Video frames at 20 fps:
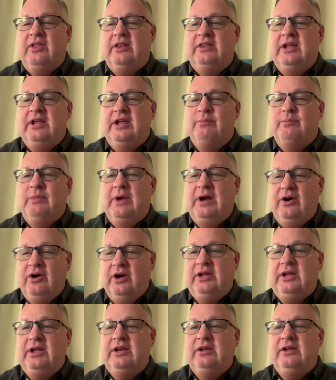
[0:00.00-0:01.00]
that the
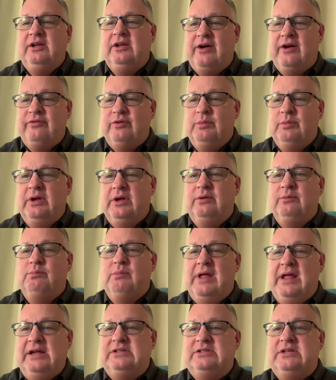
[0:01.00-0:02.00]
American government
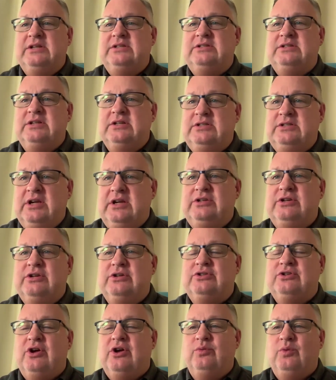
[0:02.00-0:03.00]
makes its
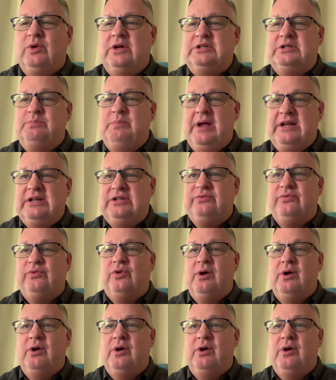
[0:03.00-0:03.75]
decisions on what's best